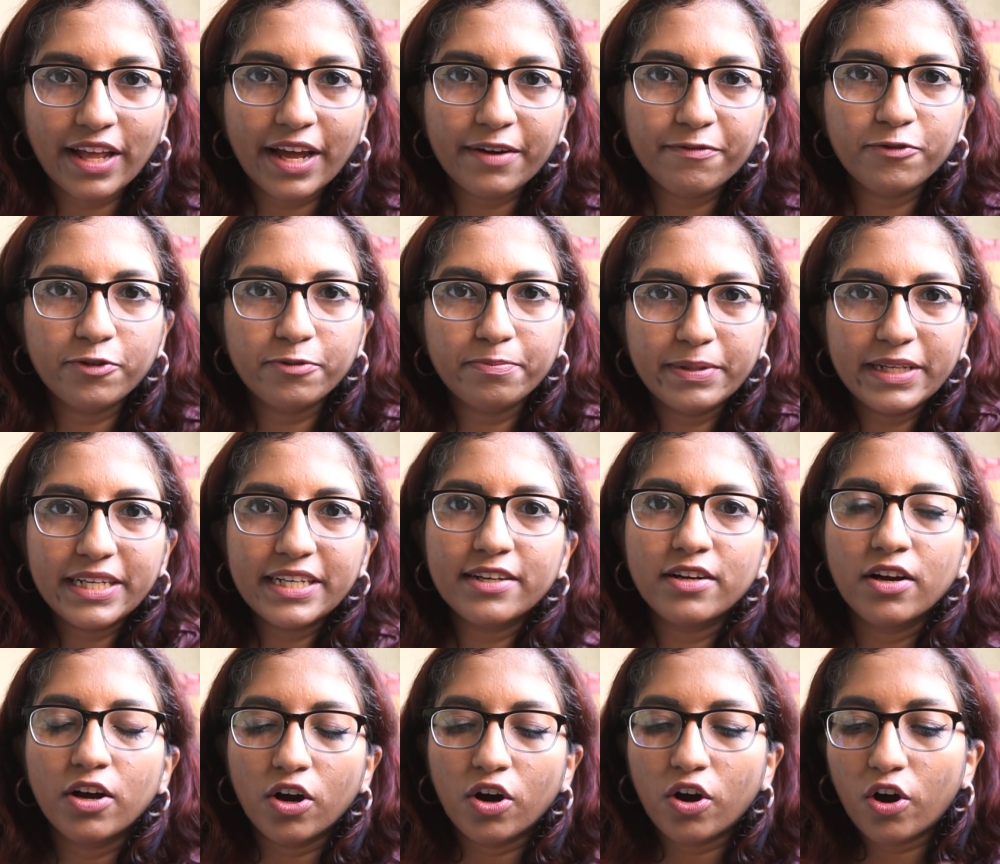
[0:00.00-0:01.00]
that would be
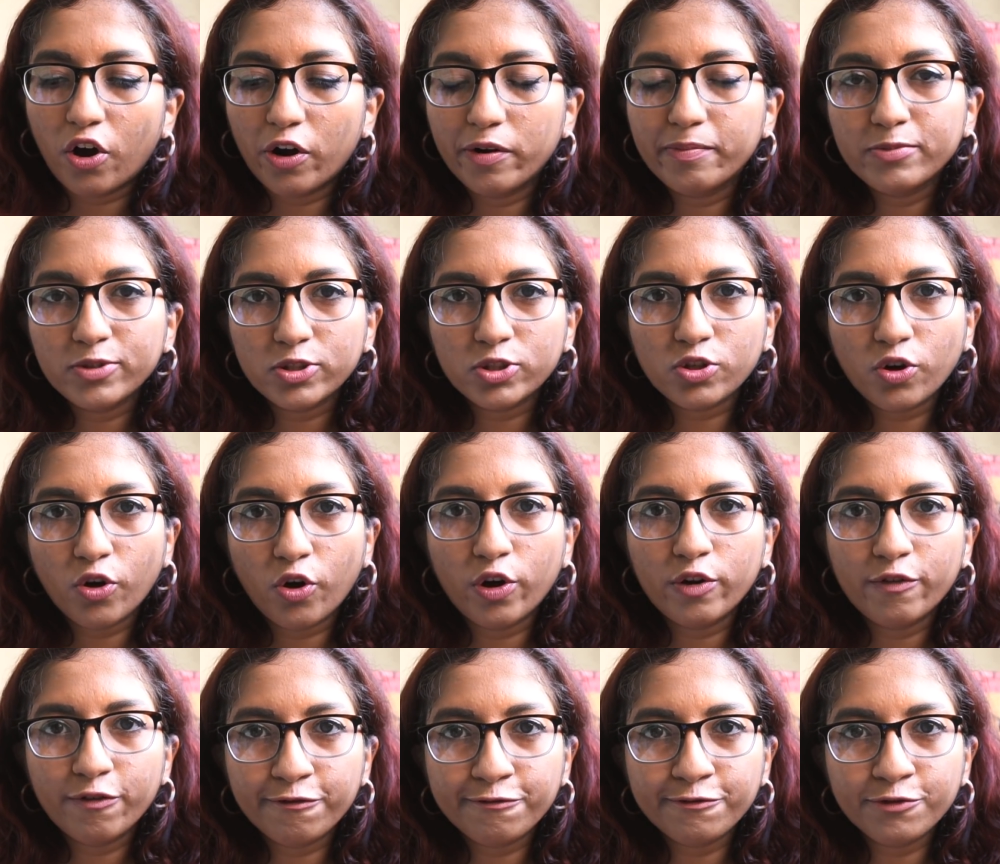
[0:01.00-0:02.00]
almost
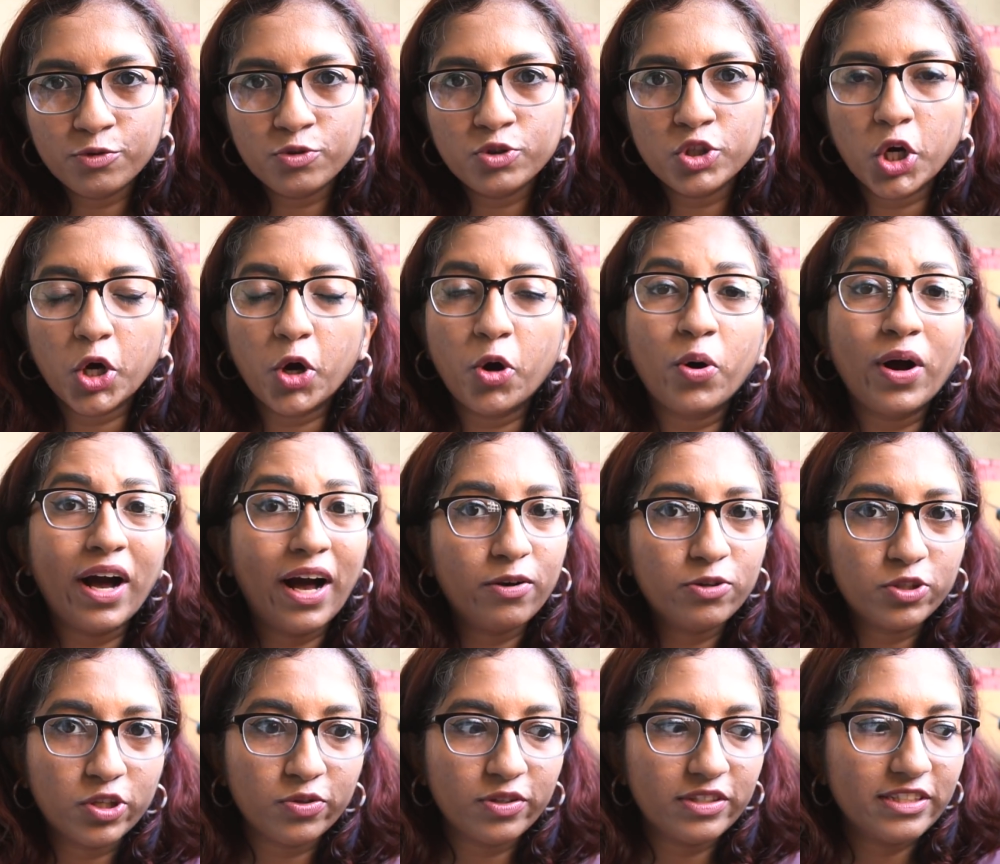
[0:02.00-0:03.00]
all food or
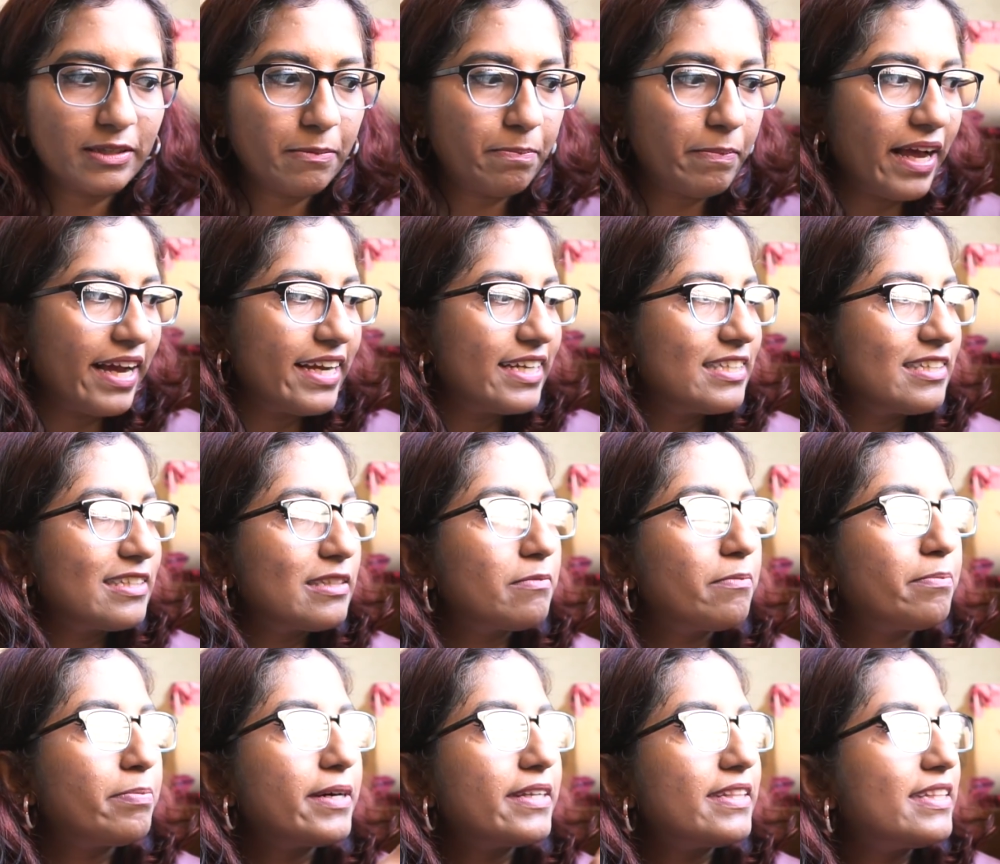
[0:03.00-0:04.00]
household supplies
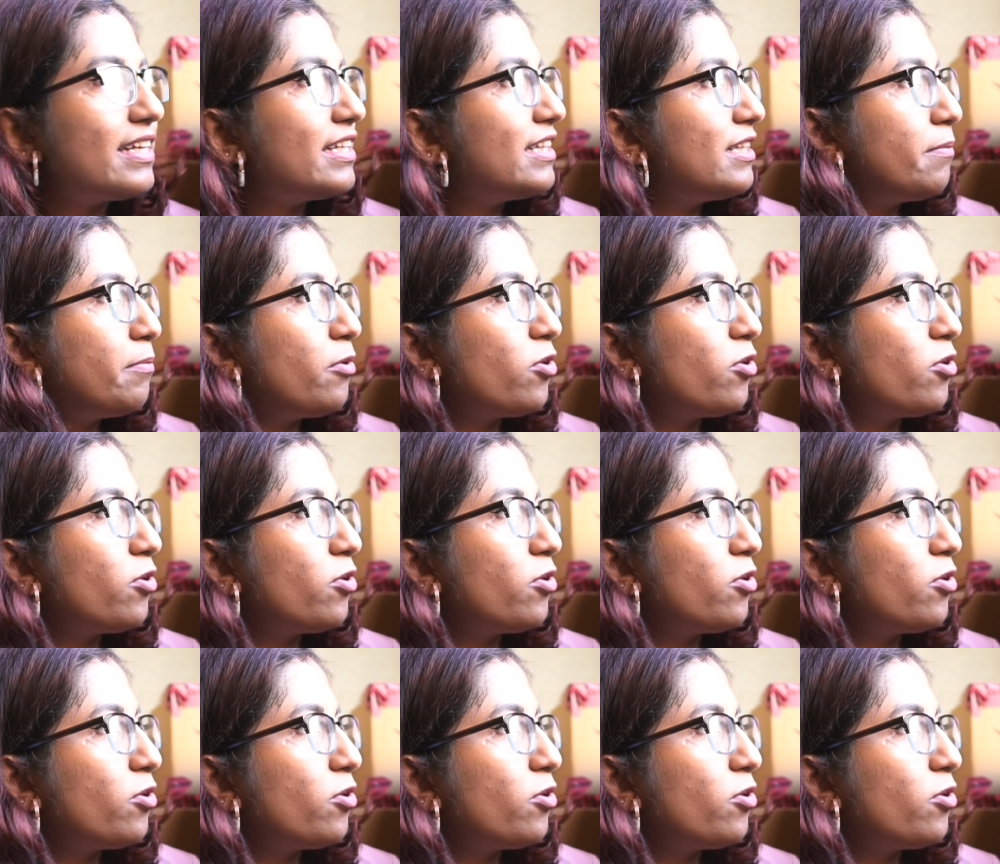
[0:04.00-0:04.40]
but then the